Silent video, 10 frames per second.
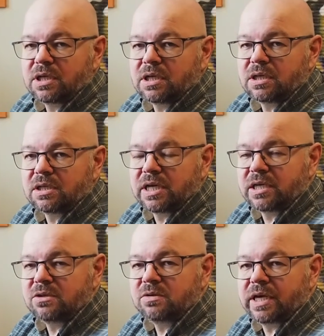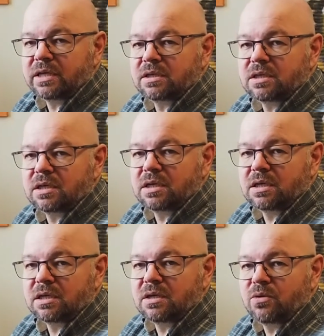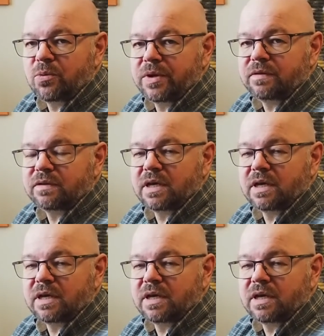And I do that with